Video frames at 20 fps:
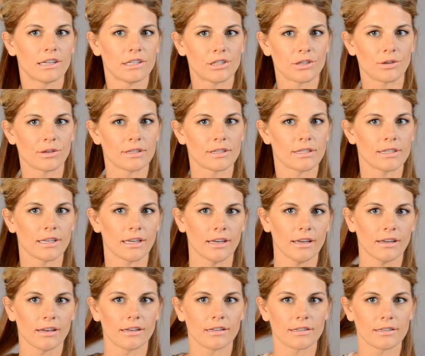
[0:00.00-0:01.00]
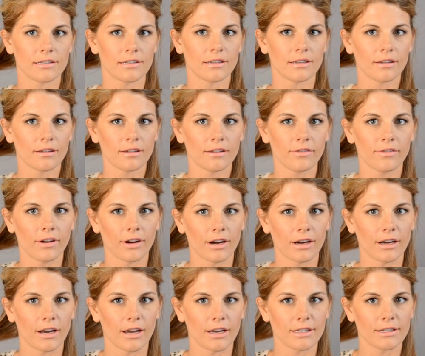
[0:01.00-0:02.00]
As you can see, it is
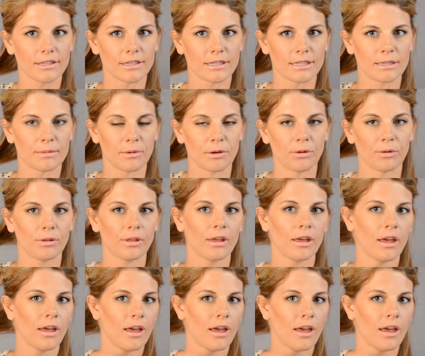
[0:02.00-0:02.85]
very nice and smooth.